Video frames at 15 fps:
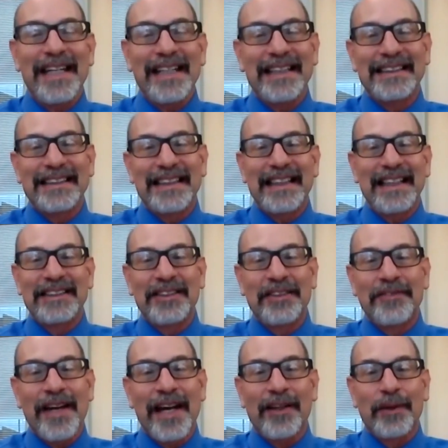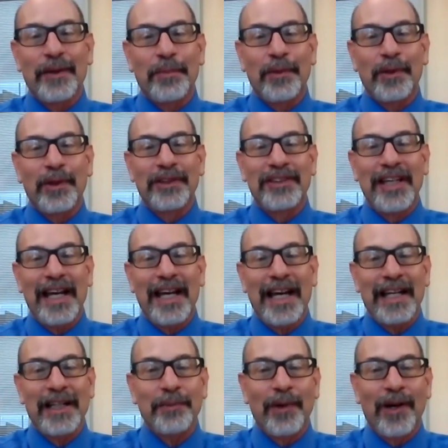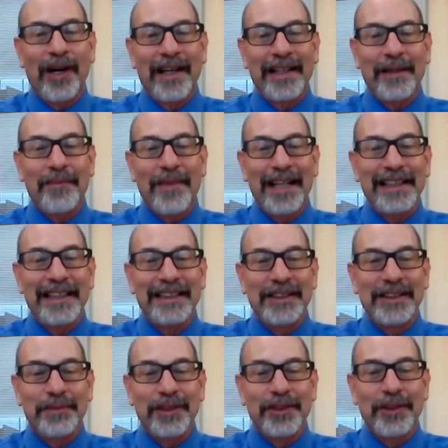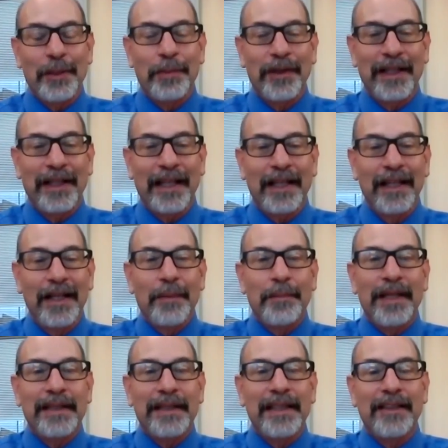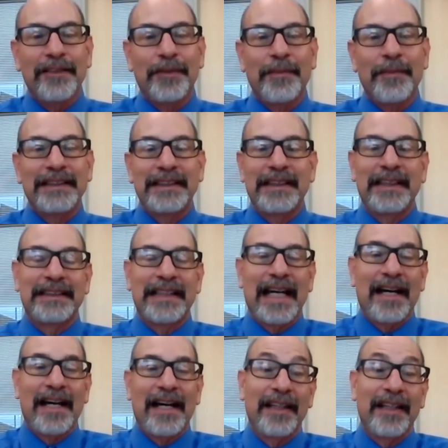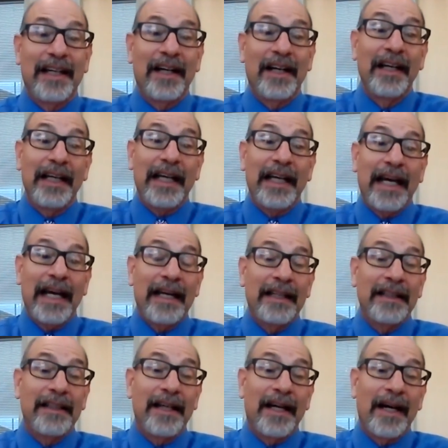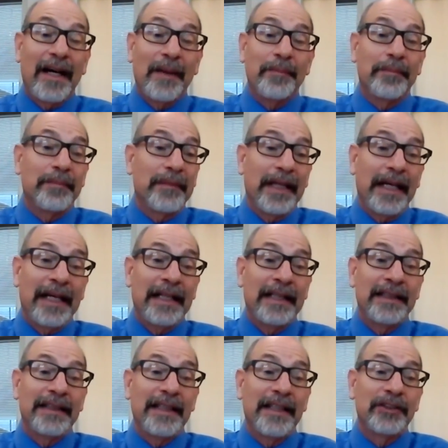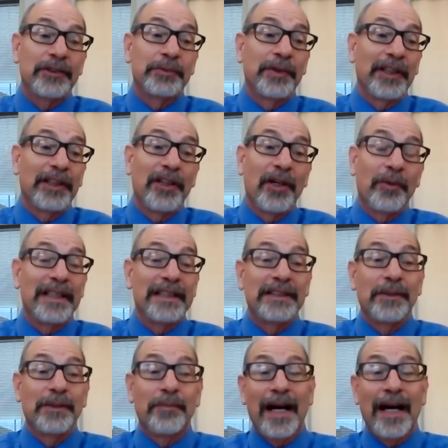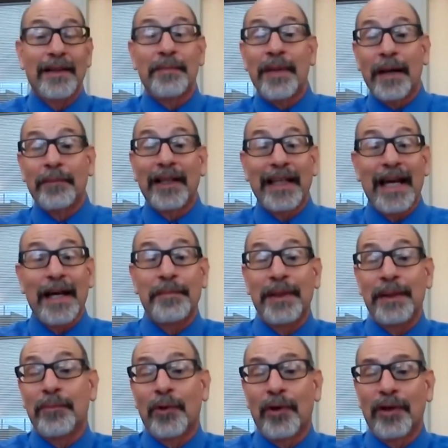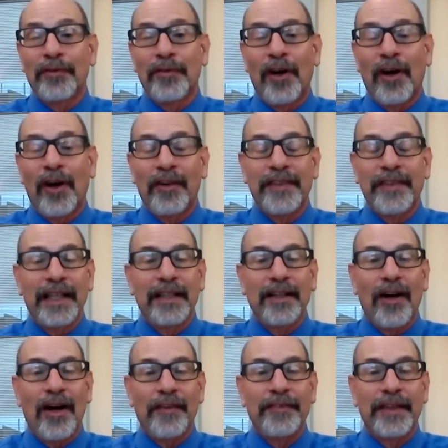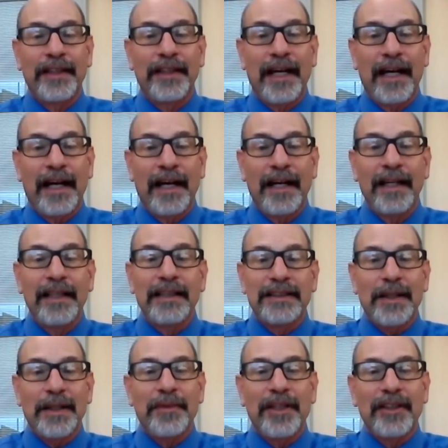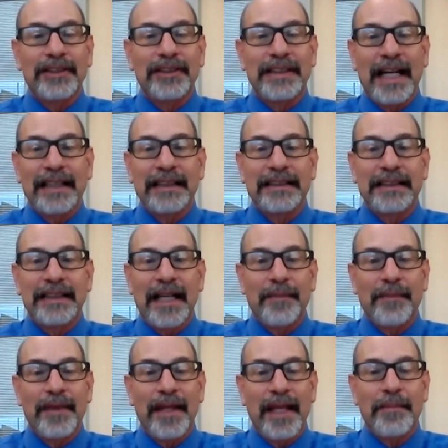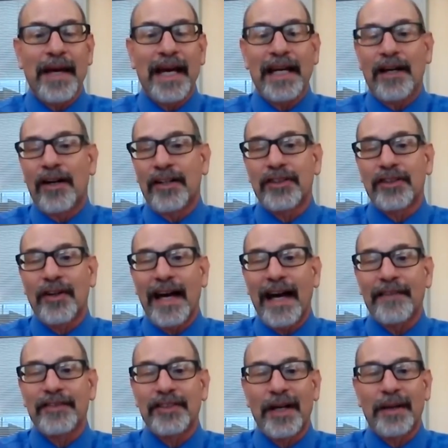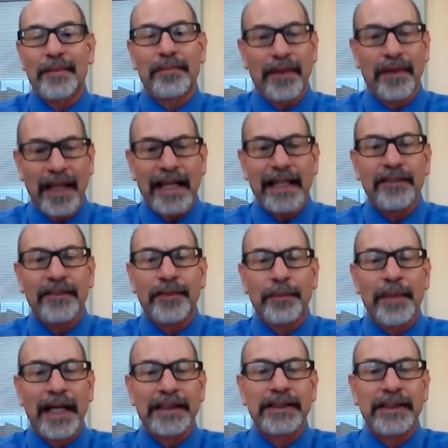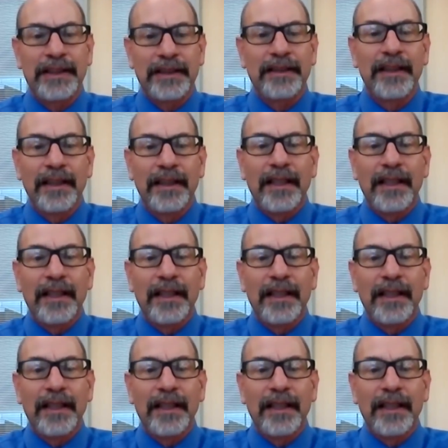it's available to anyone. It might need some interpreting, but the information is out there, and there's really no reason why the public can't be more involved. And often some of those sites they may also have some lay information